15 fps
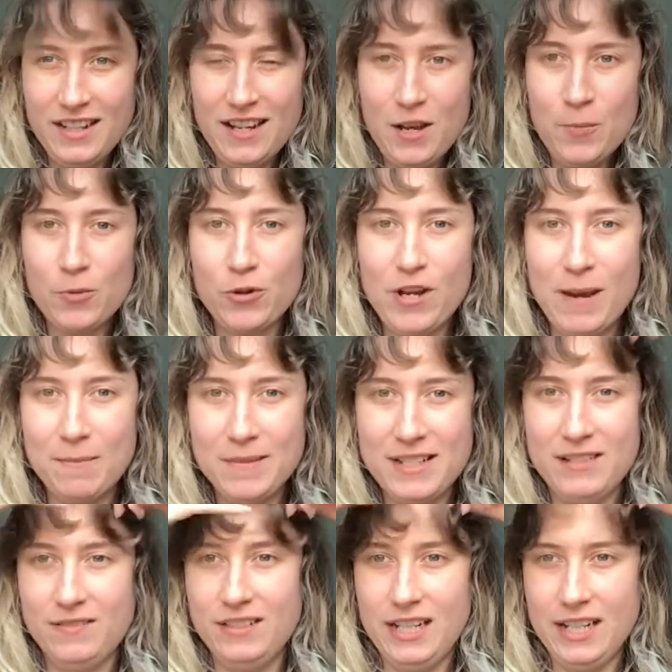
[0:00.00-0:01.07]

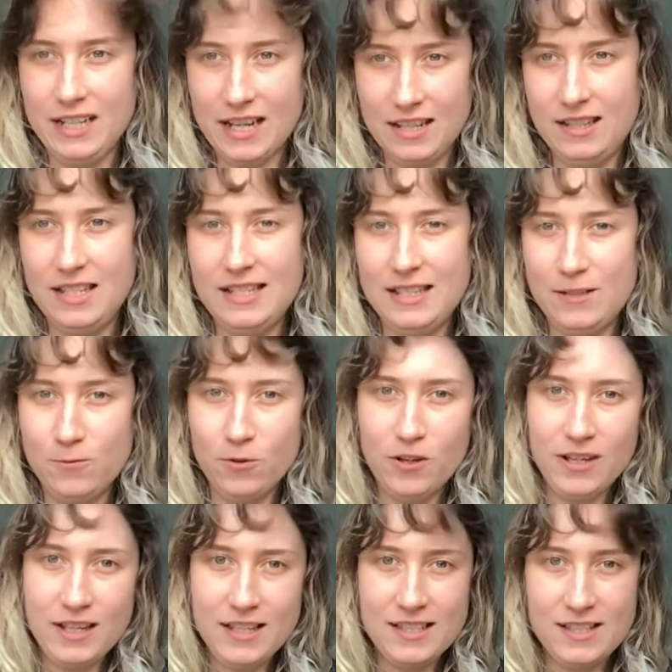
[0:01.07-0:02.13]
preemptively and this is what
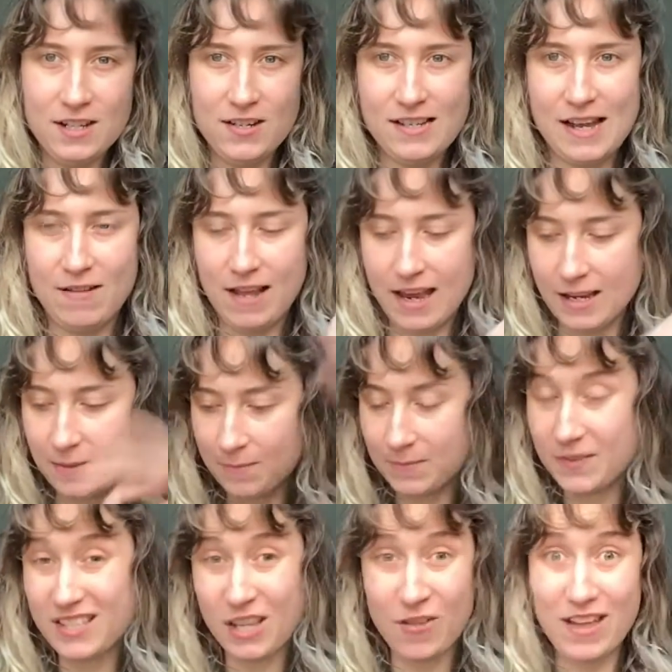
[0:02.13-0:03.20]
it's turned out like,
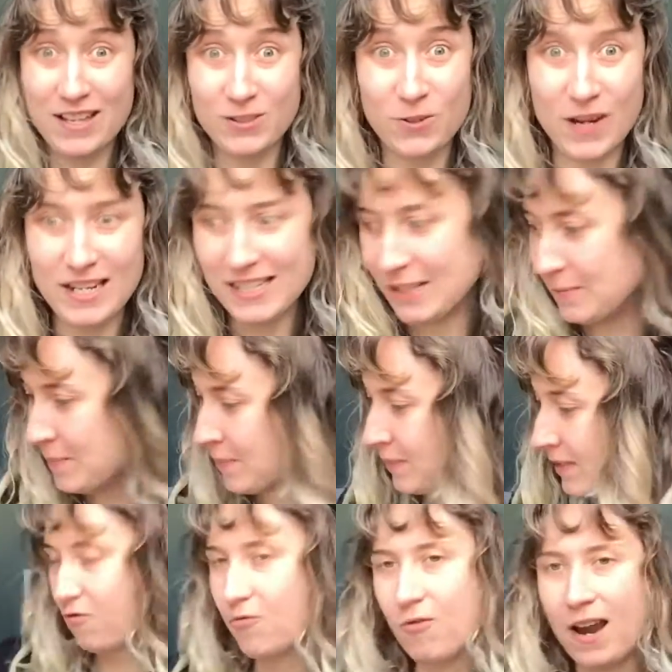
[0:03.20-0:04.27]
so that's great.
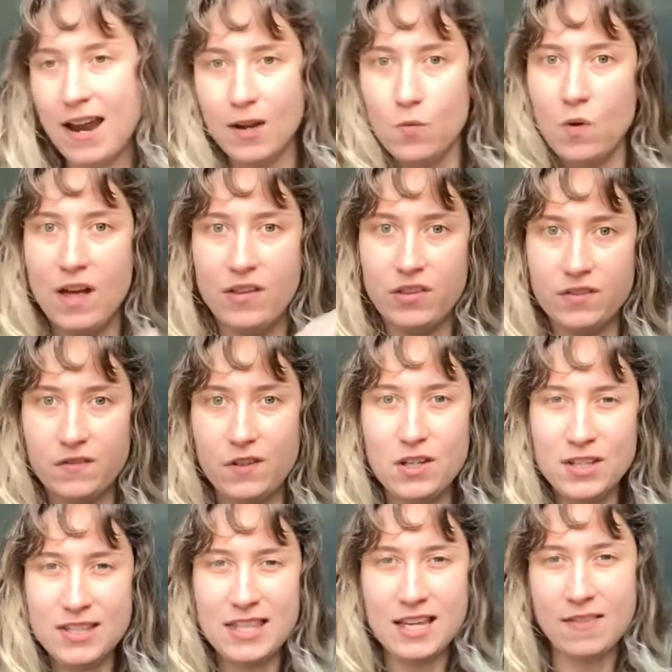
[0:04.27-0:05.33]
Right, well, the
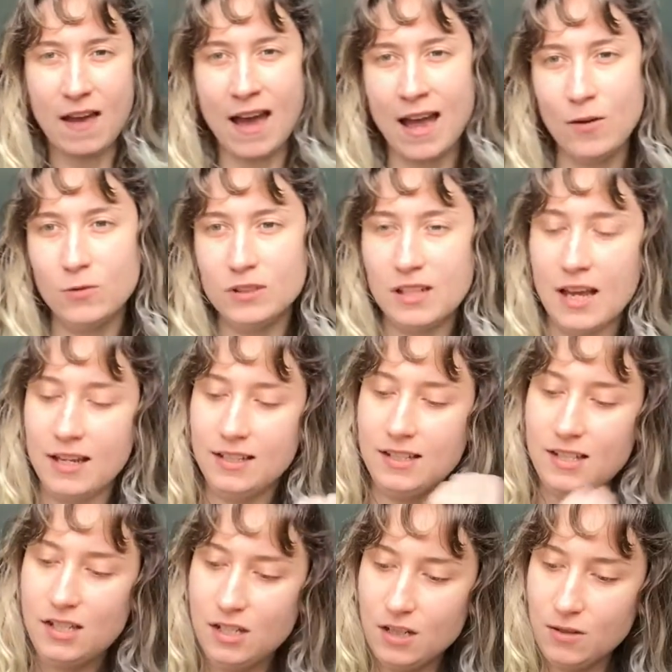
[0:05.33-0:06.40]
first thing that I would like
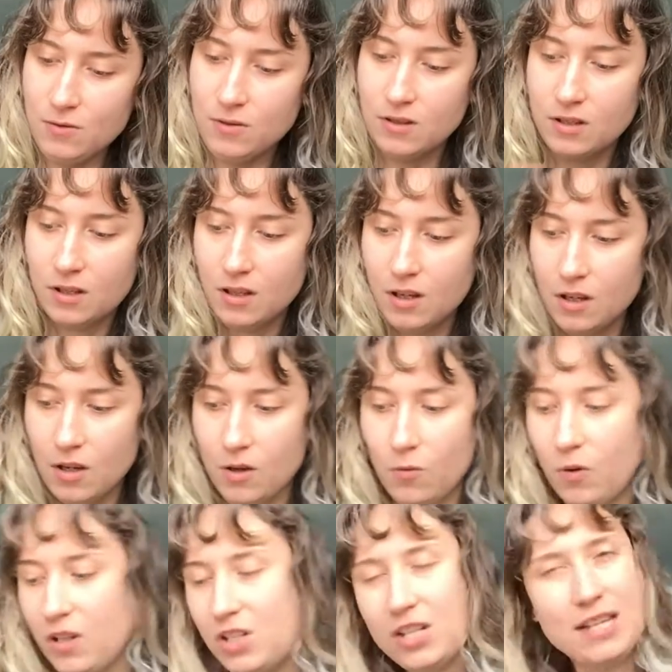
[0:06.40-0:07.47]
to do,
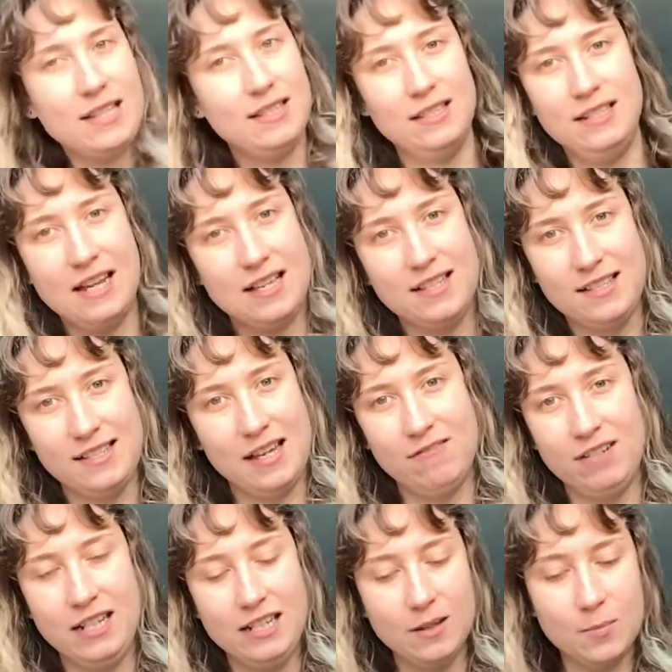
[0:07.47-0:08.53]
which isn't
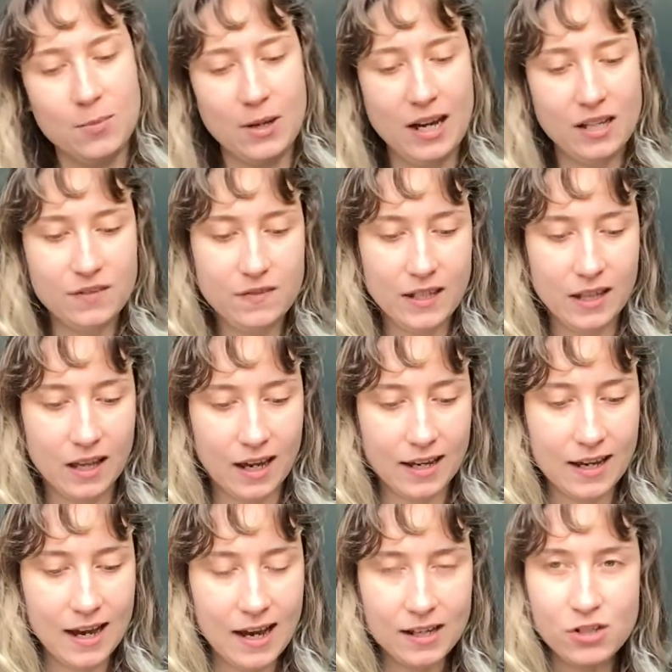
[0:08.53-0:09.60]
necessary, but I feel like
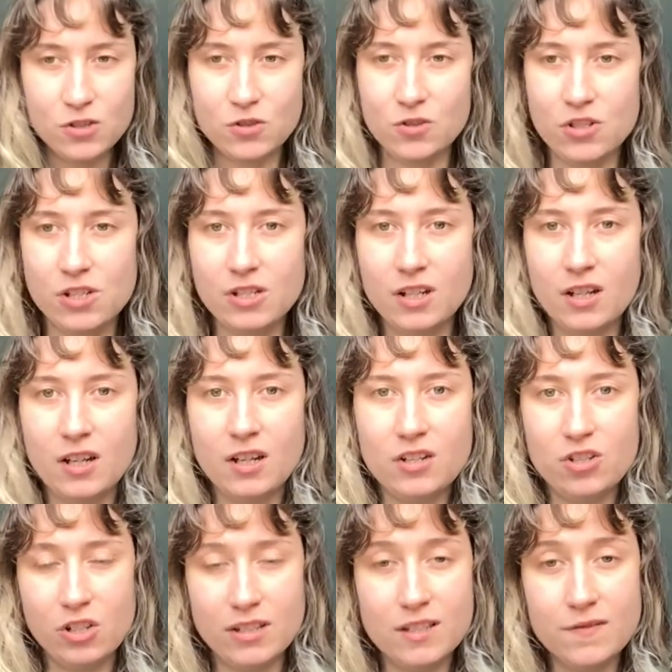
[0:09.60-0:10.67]
I should
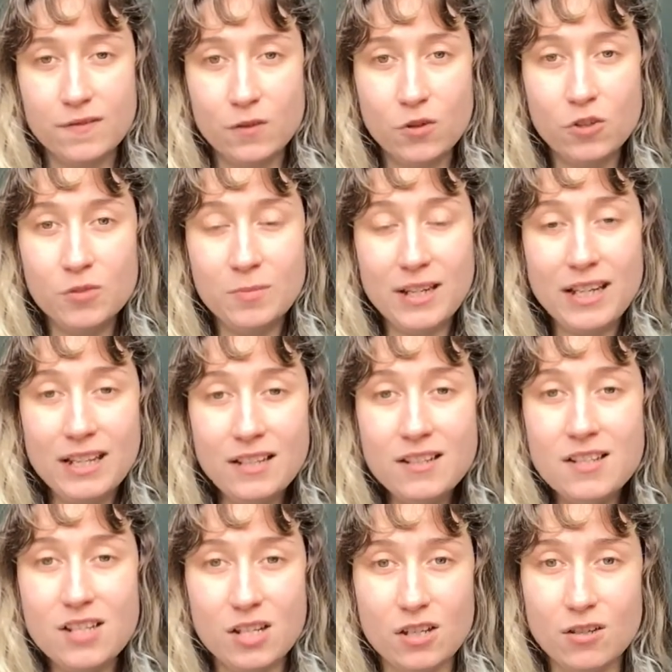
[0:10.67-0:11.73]
transform
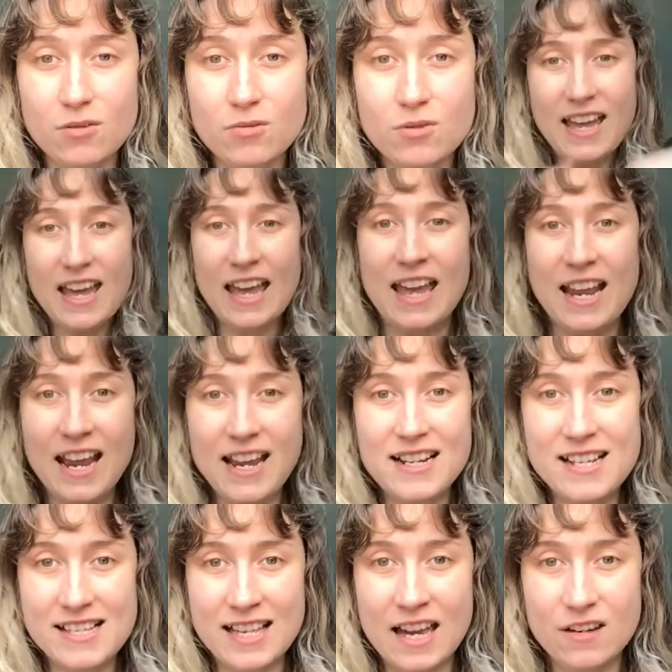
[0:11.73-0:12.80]
into an
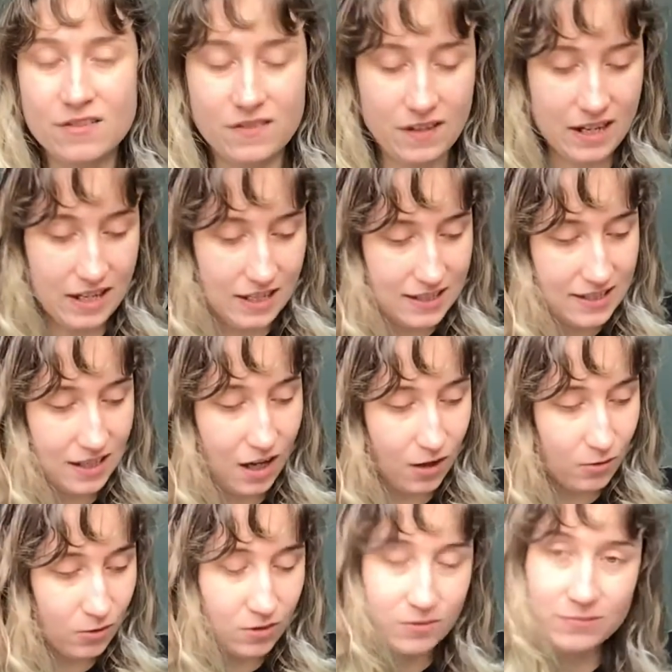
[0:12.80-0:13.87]
80s outfit. So
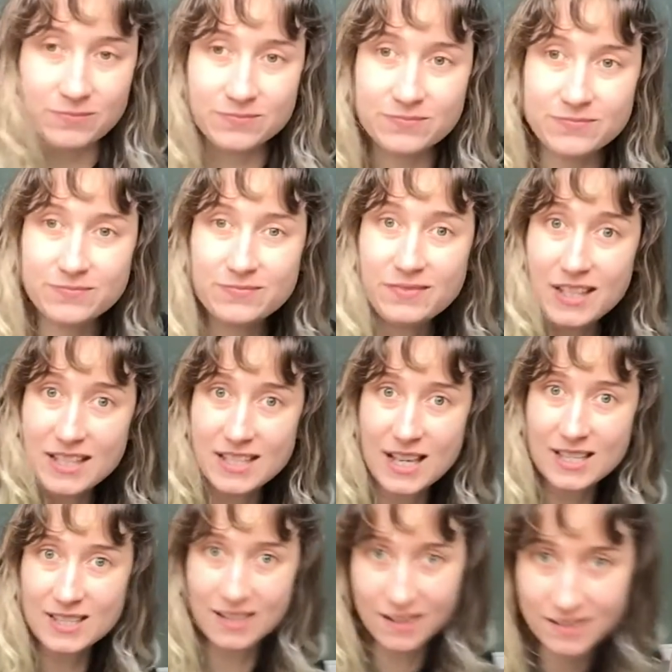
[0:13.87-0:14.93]
let's get
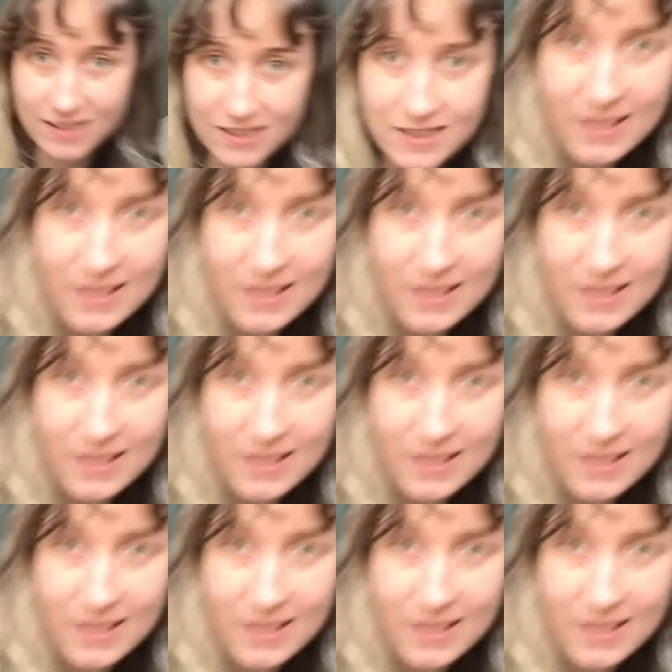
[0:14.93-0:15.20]
started.